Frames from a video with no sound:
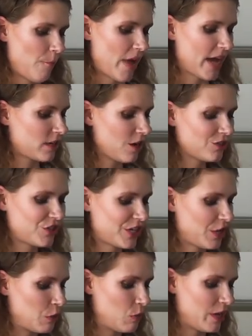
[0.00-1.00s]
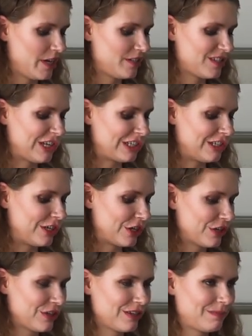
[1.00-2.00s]
I can't tell why it's not
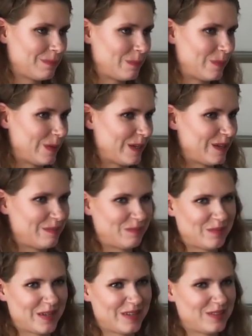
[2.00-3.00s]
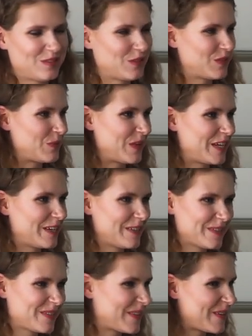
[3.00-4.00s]
g. It's just the way it
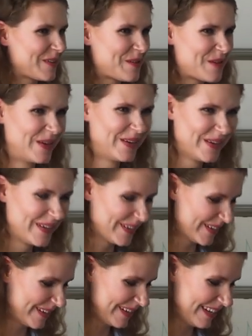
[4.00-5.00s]
is. I don't know.